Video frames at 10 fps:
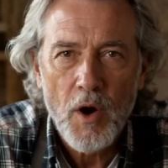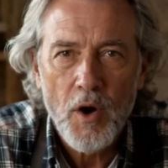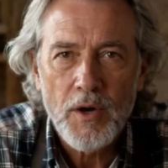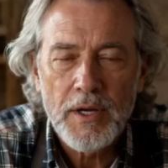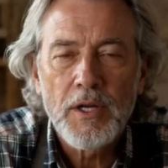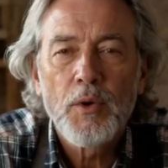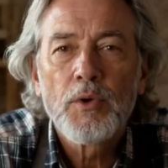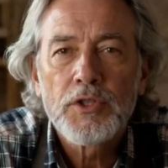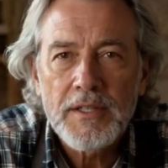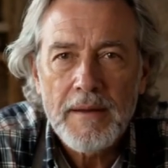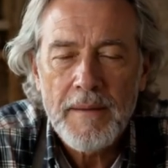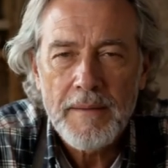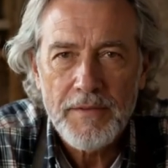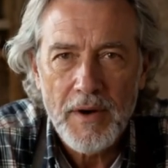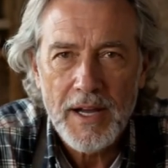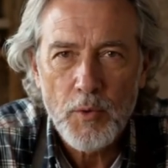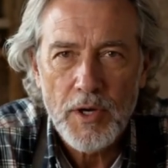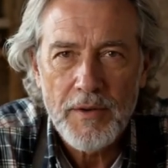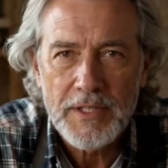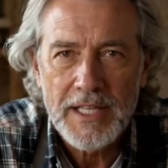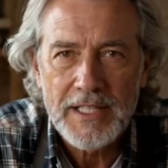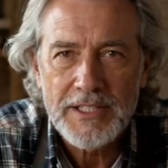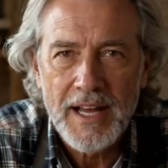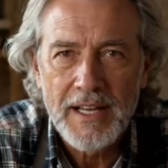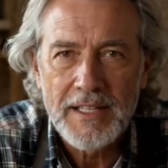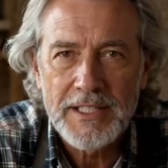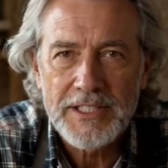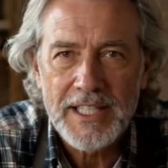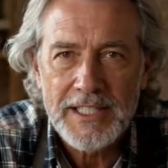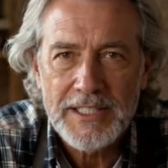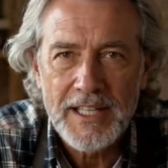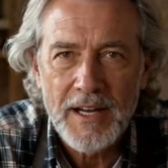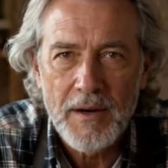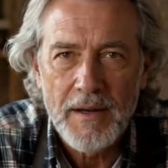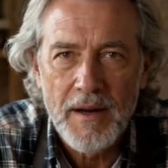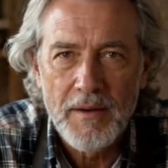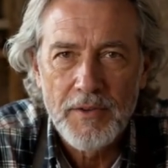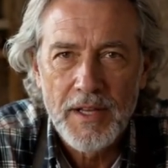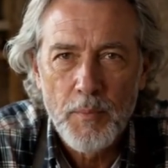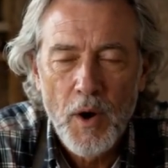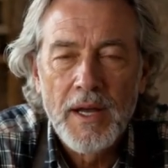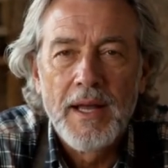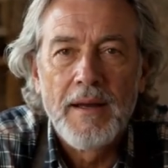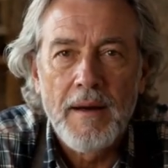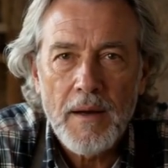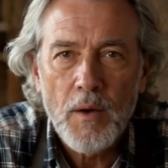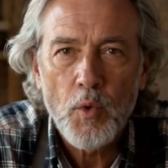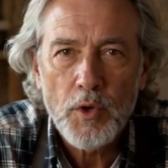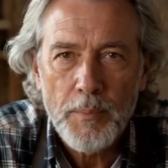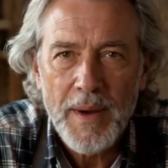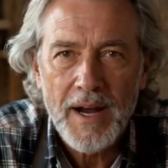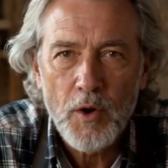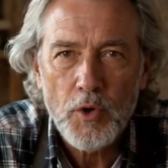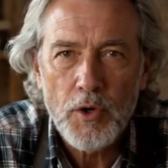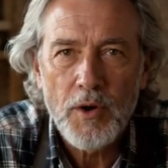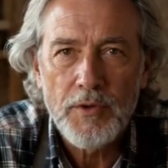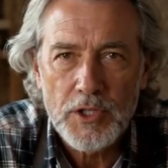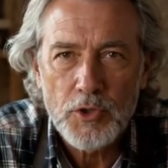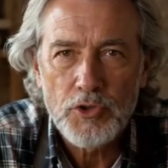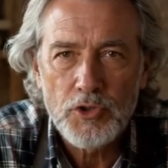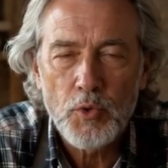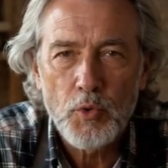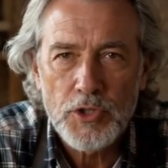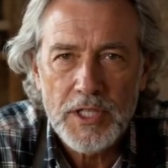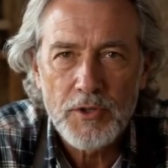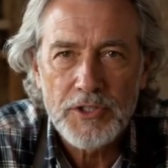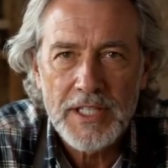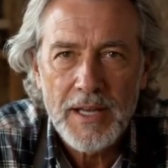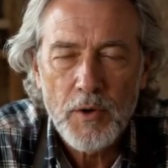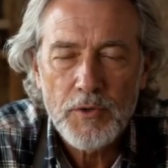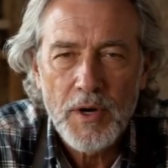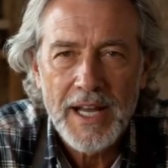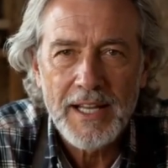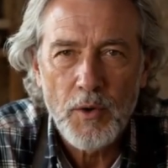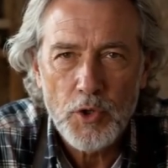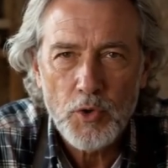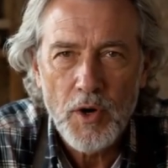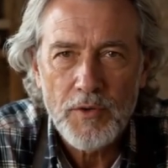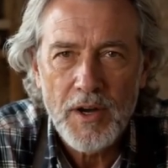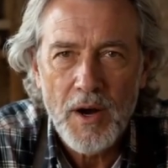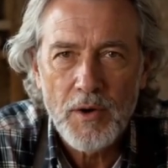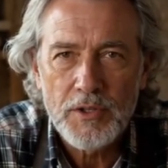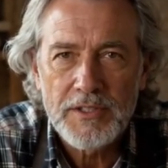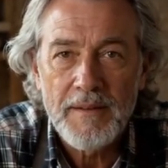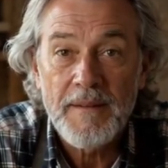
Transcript: hard use. Find one of these at an estate sale, a flea market, or the back corner of a used tool dealer's table for $8 or $12,